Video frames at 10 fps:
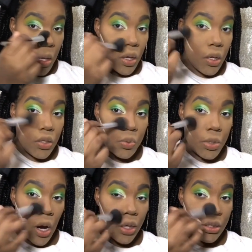because we
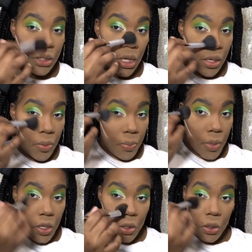are done
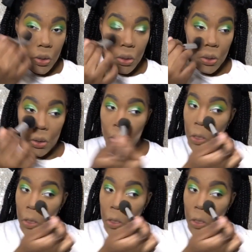baking.